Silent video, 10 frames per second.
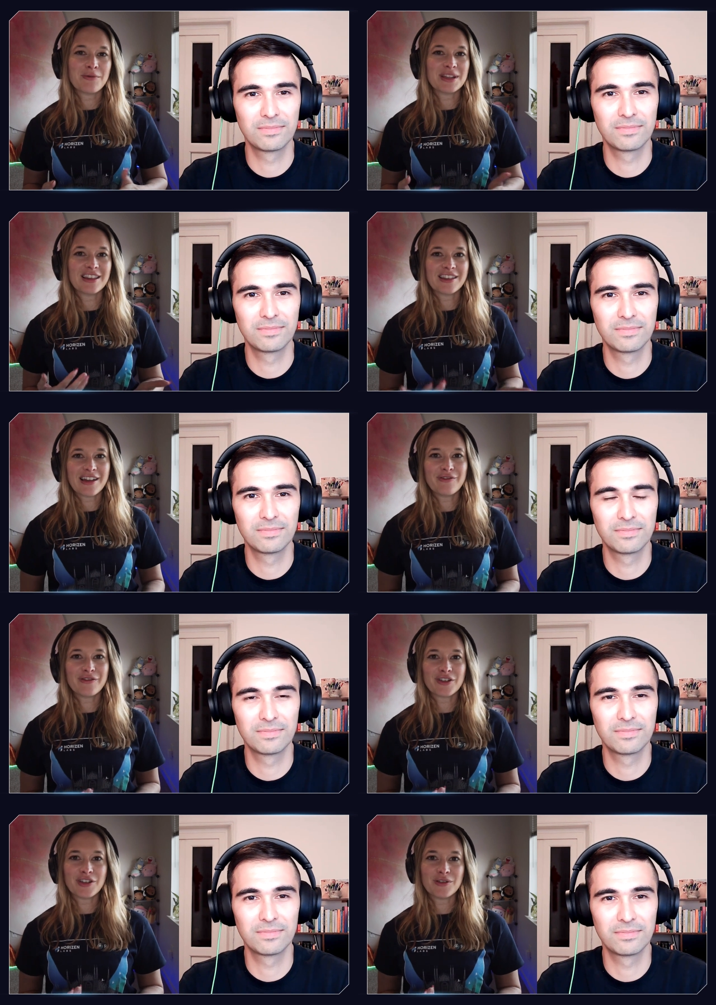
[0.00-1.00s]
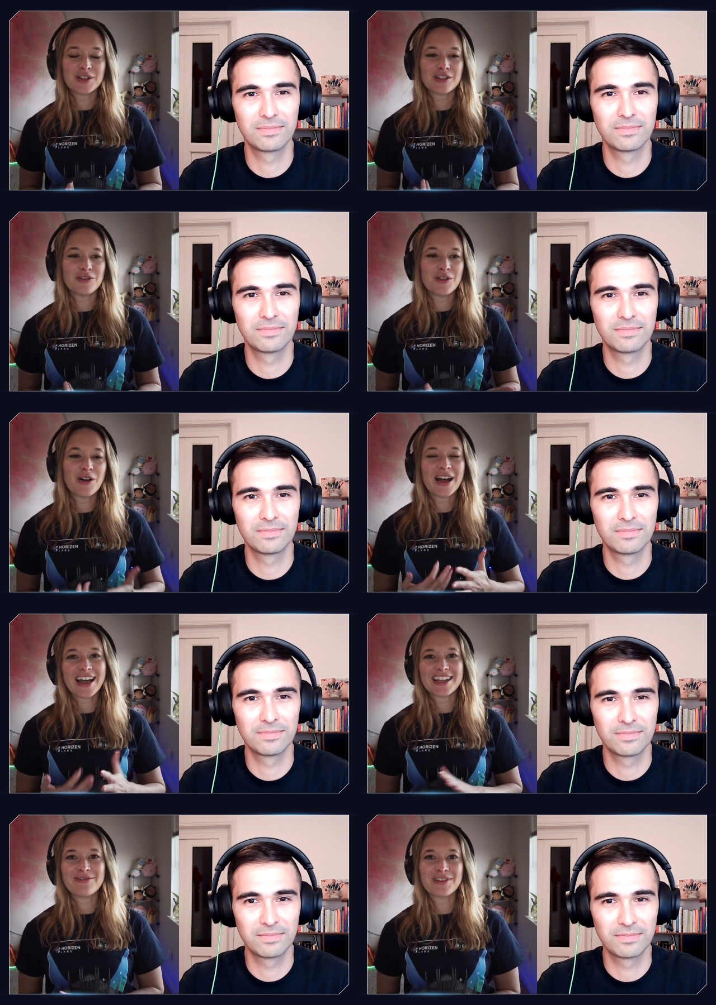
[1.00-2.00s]
Speaker 1: we'd love for you to go
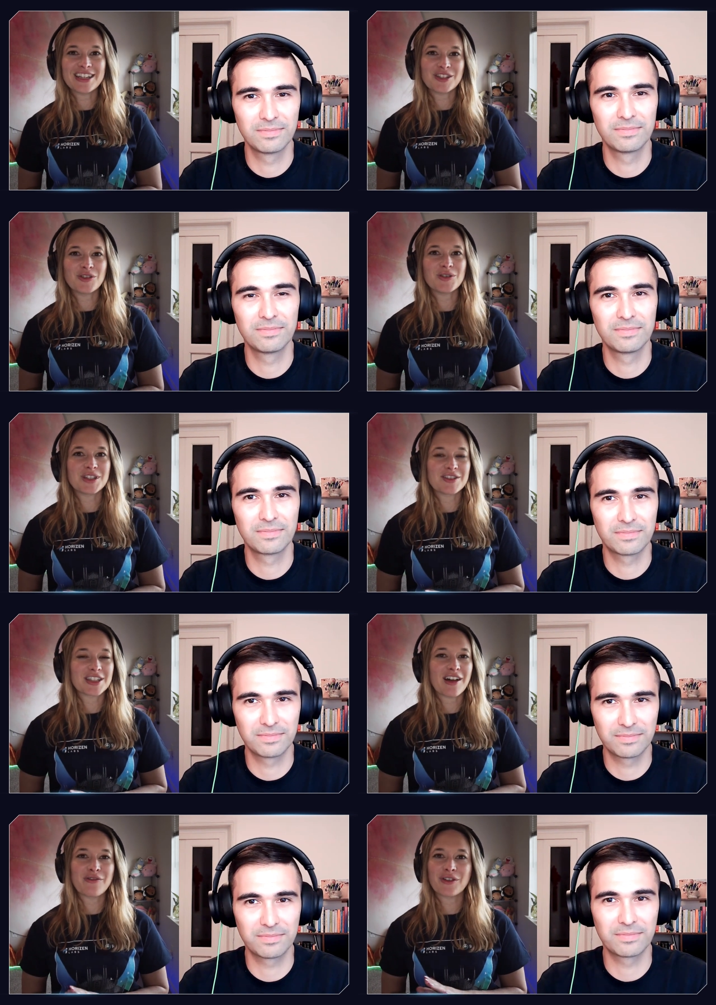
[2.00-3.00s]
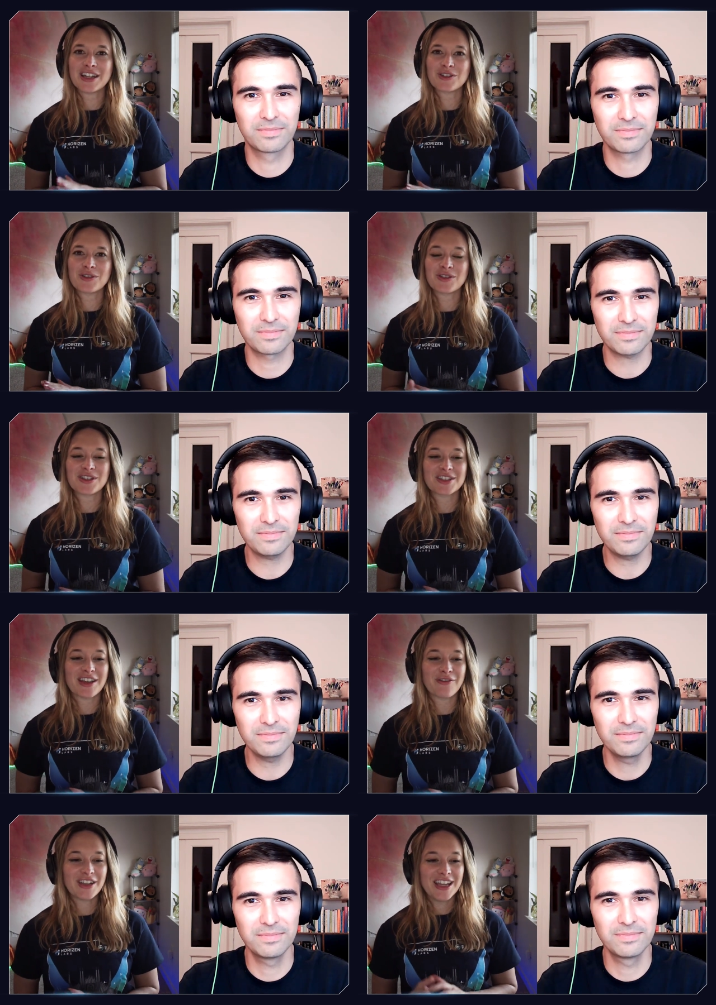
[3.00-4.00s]
ahead and reintroduce yourself or introduce
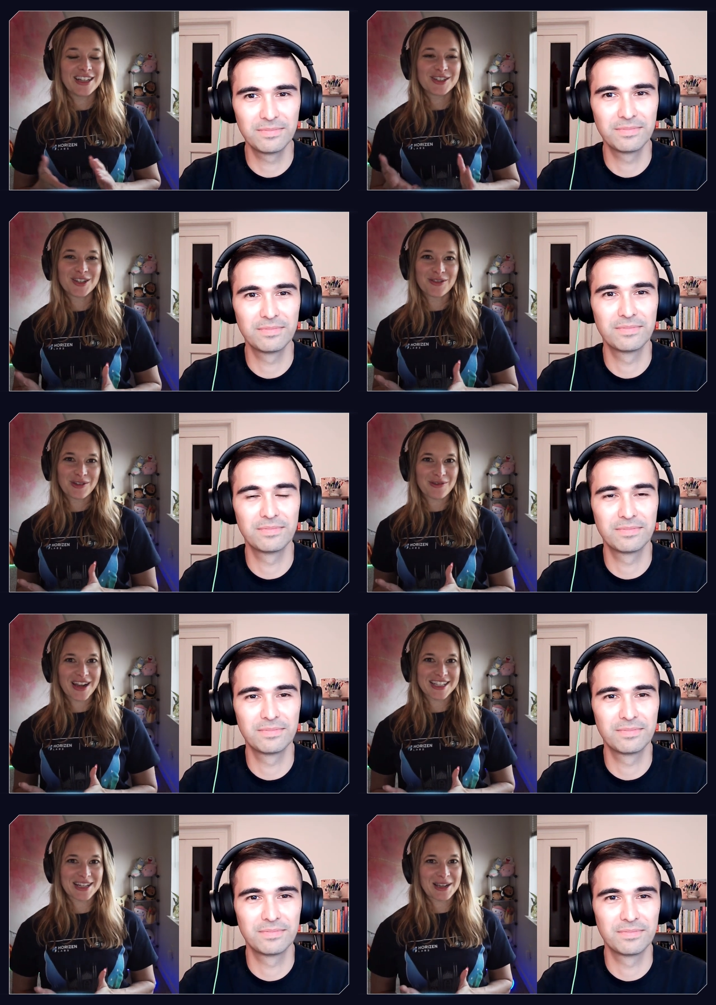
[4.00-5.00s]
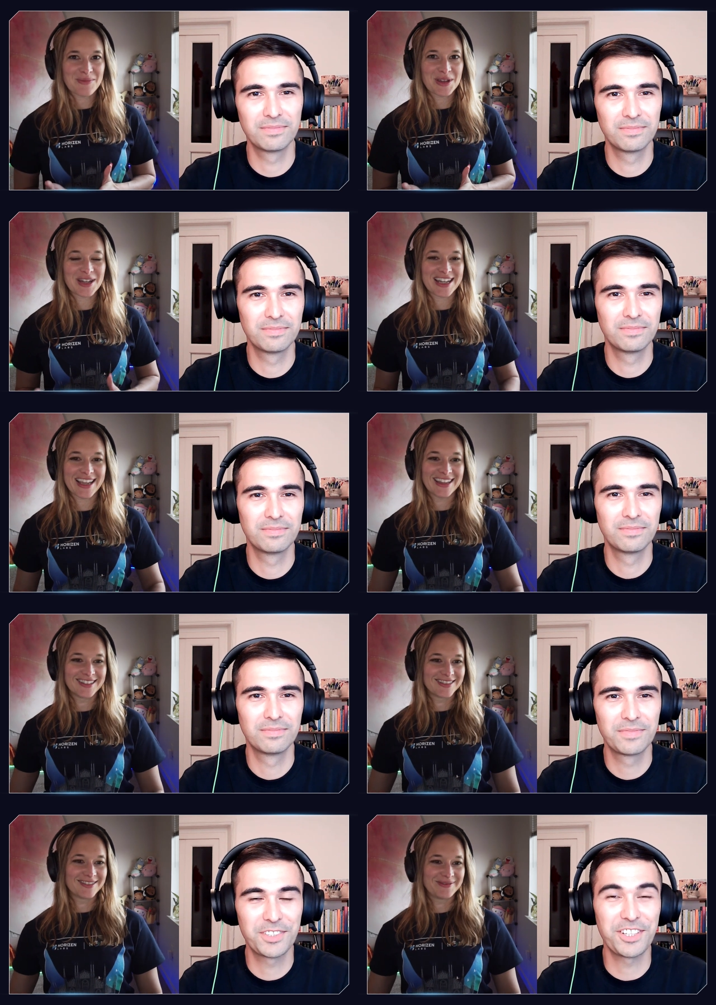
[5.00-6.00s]
yourself to the Horizen community.
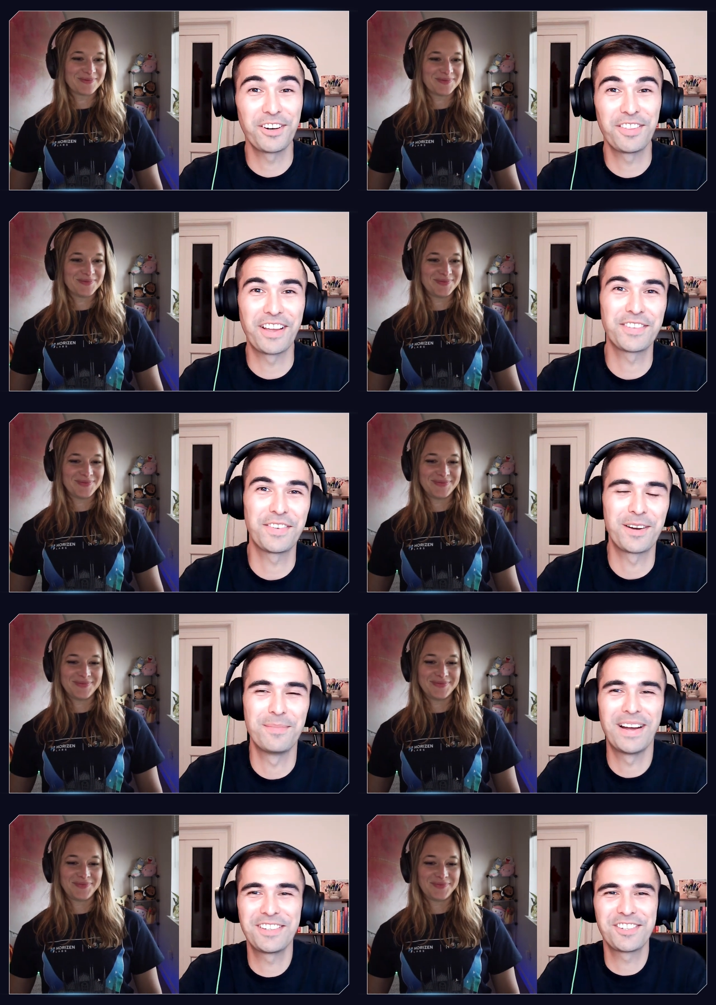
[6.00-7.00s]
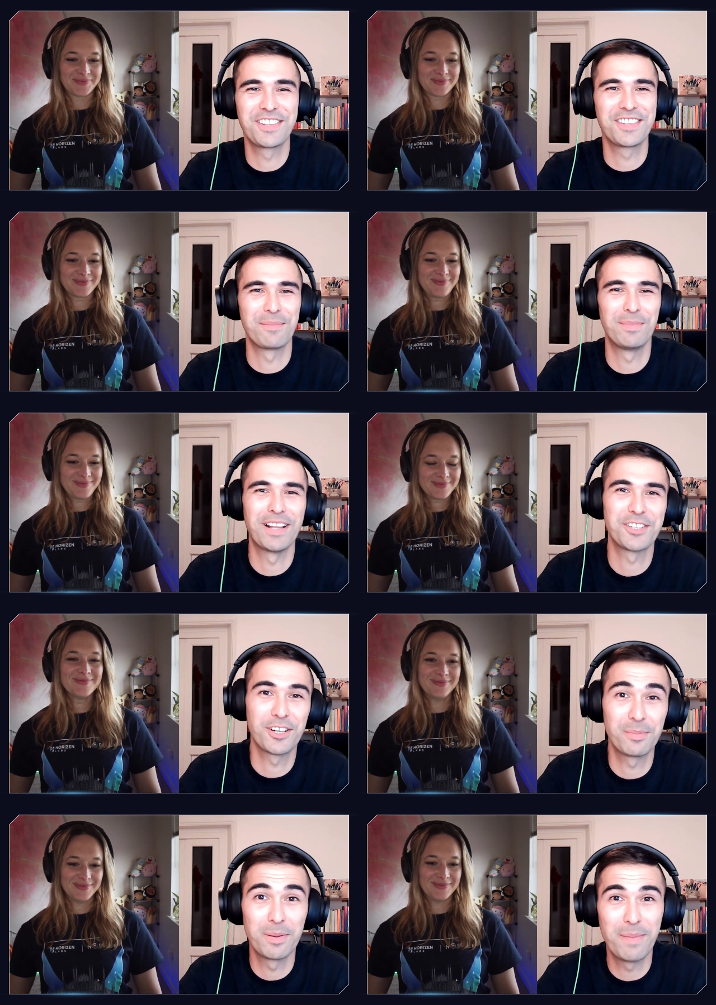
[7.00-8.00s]
Speaker 2: Sure. Thanks very much. It's a pleasure
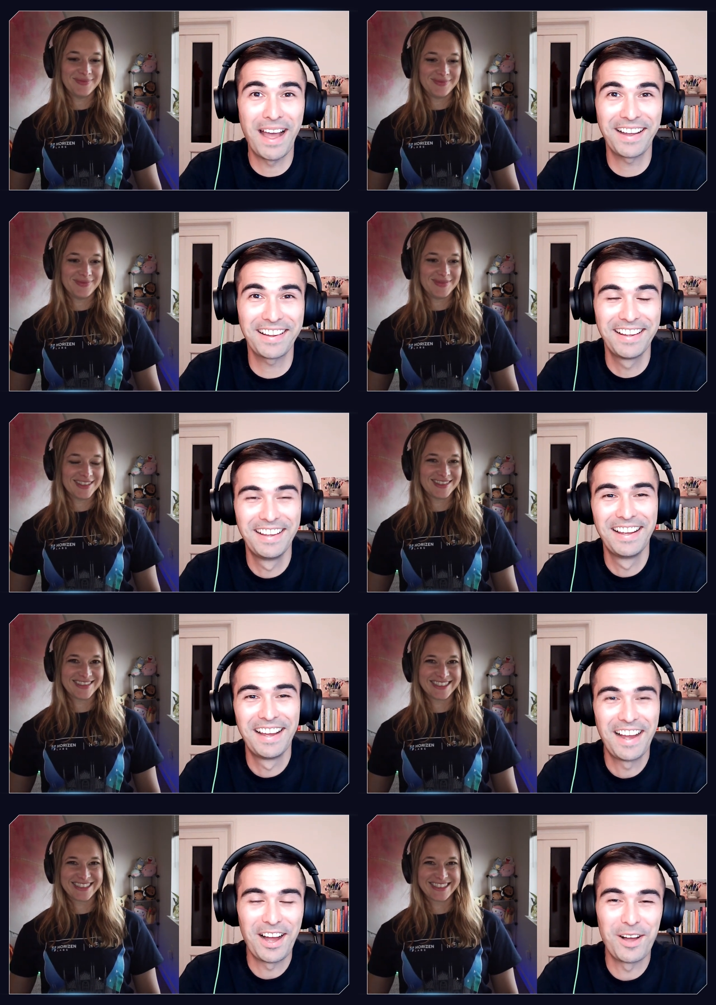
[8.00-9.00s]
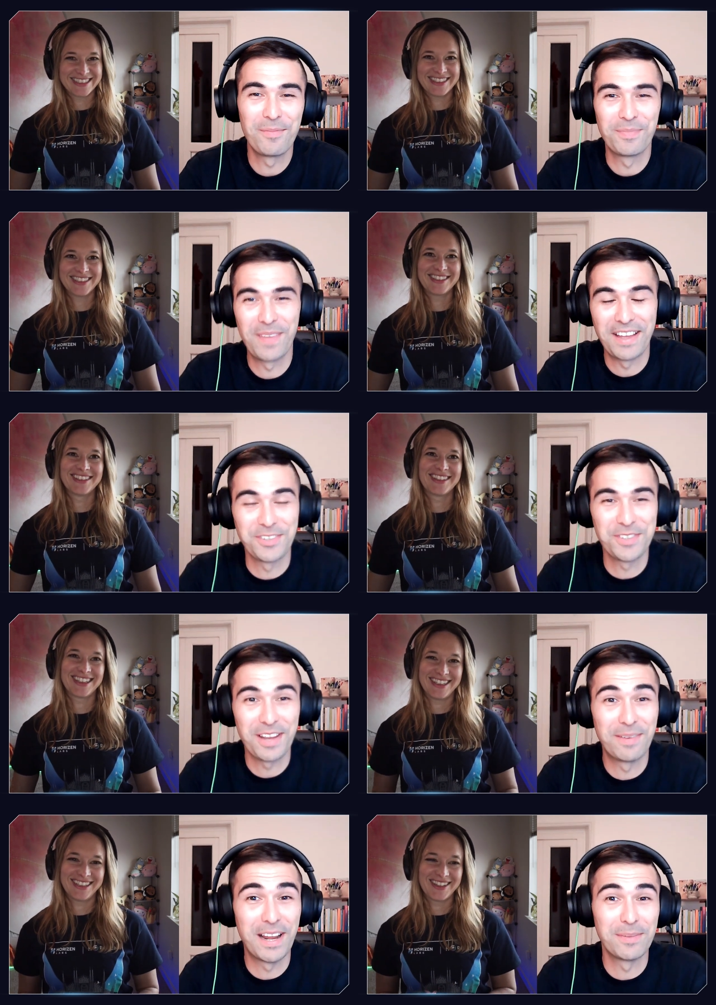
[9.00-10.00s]
to be back. Um, as you
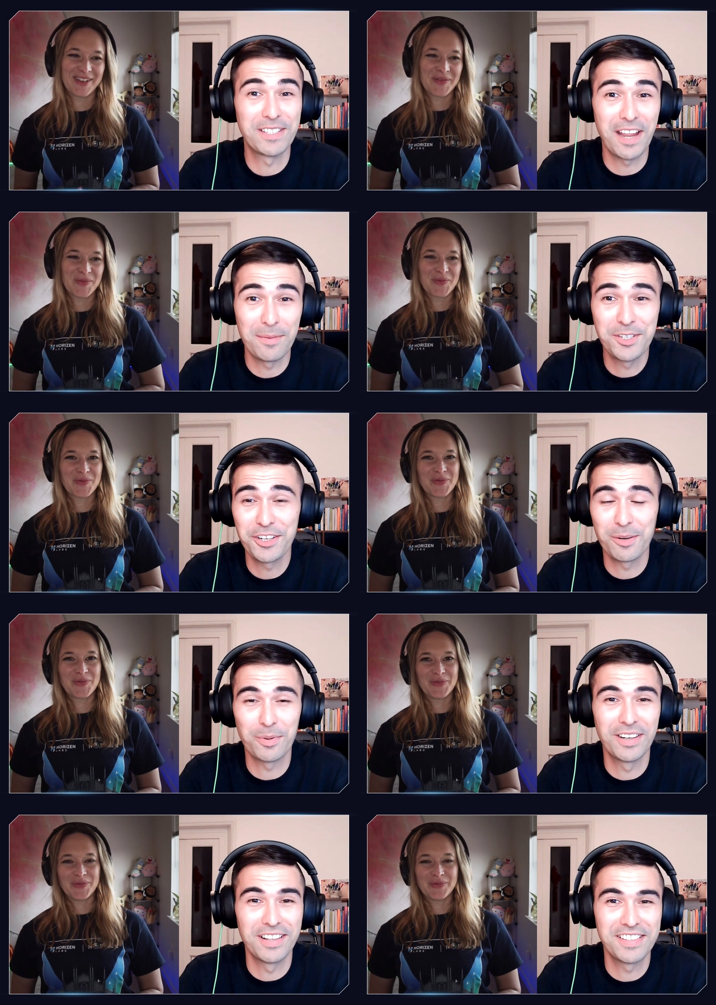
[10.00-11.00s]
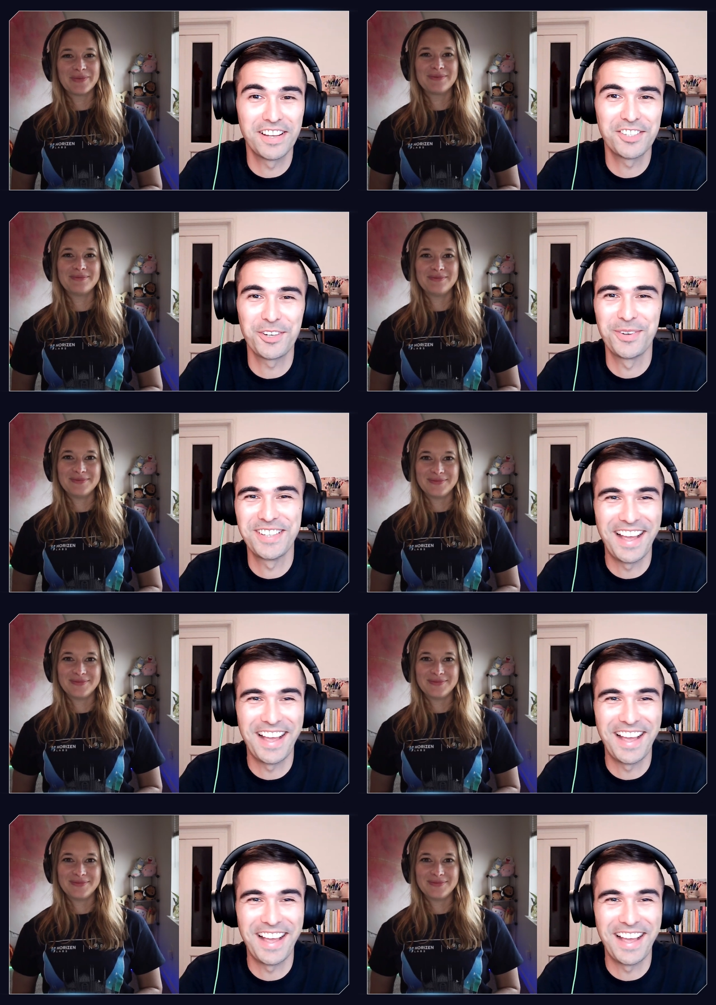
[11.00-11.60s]
said, my name is Temujin. Your pronunciation was